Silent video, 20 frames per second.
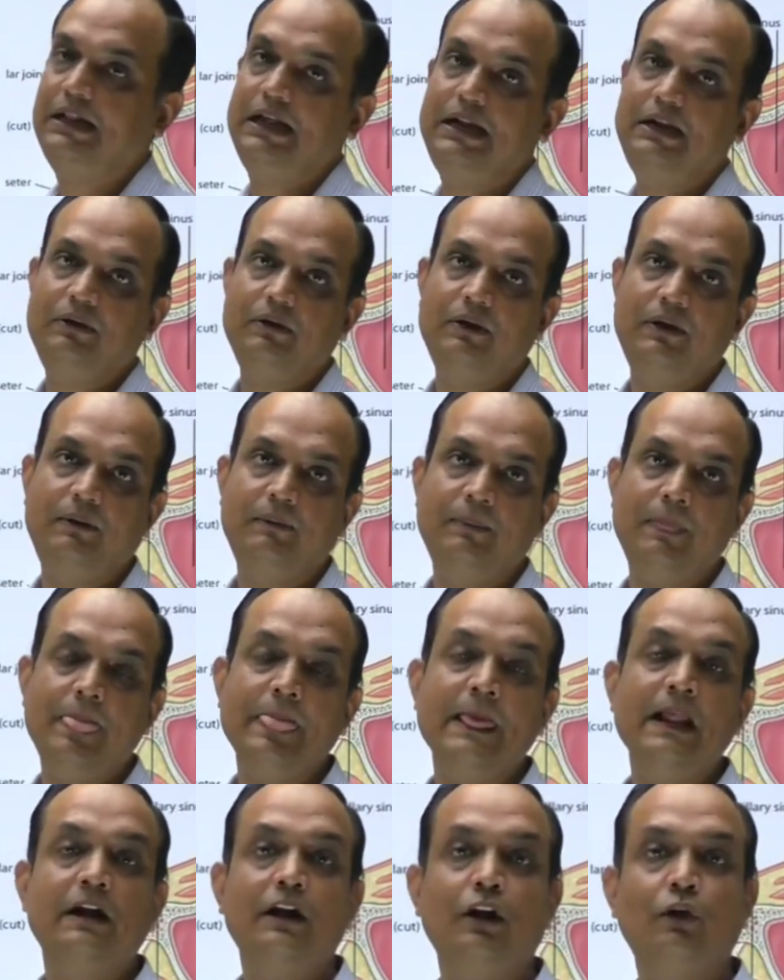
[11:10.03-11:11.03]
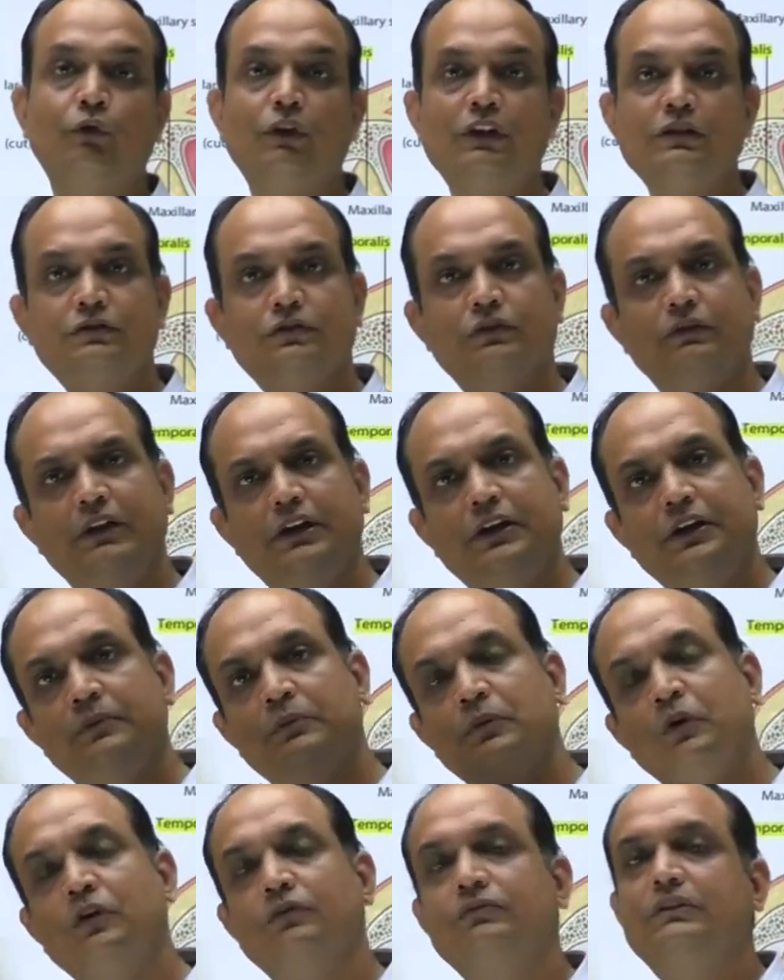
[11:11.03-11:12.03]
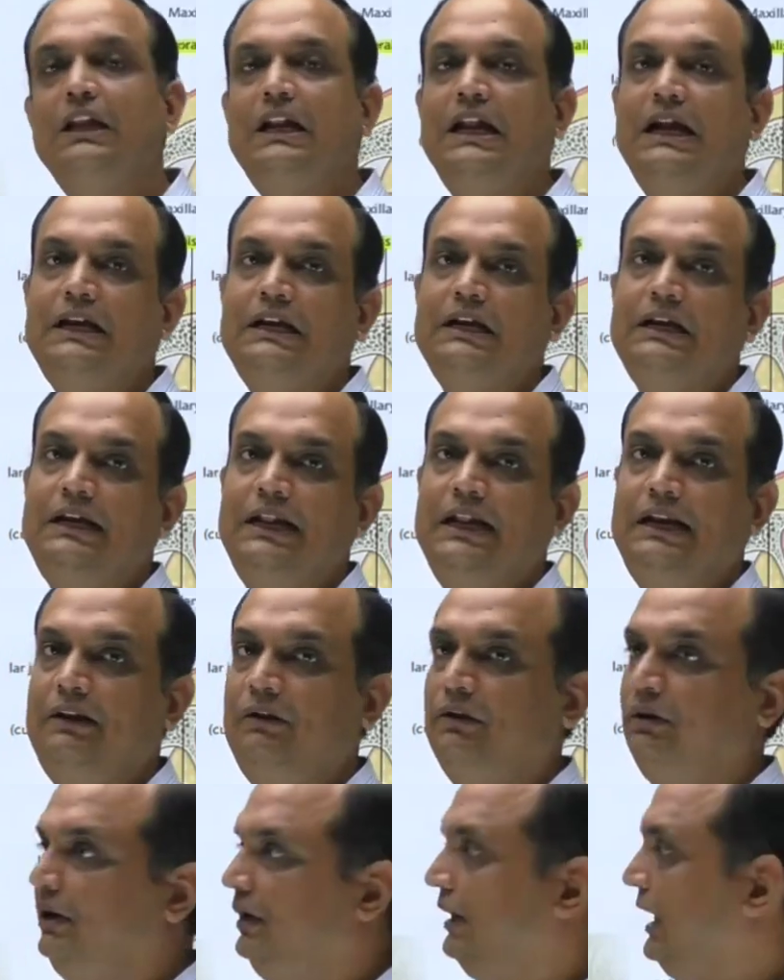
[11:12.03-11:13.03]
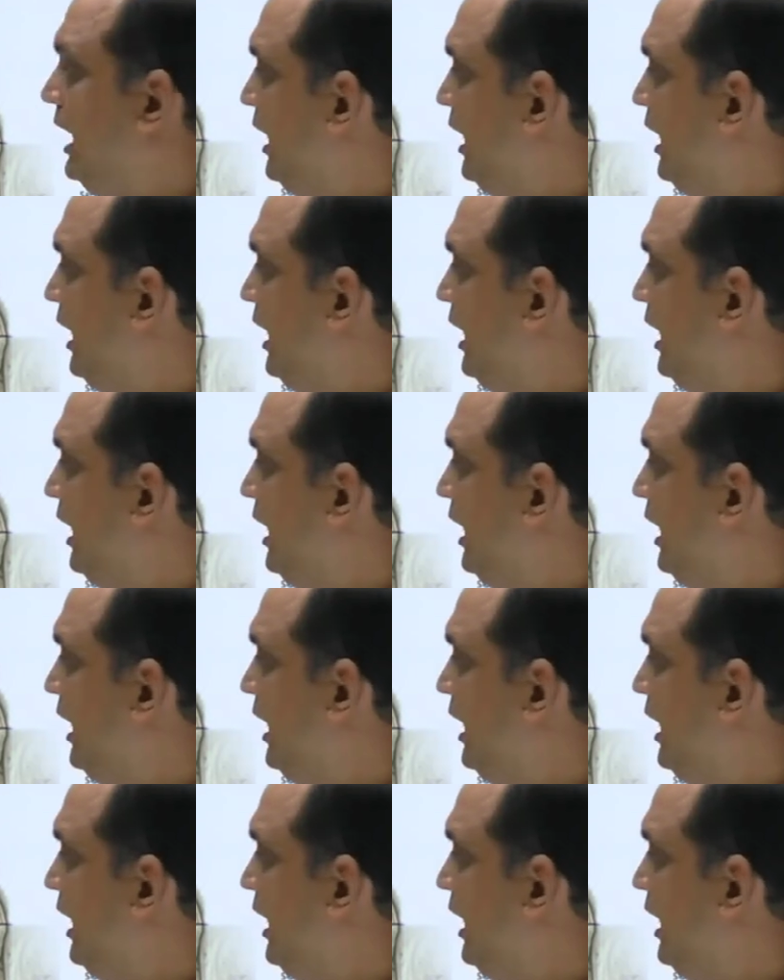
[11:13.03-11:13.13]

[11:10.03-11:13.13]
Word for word: pterygoid. Now once you will remove the lateral pterygoid,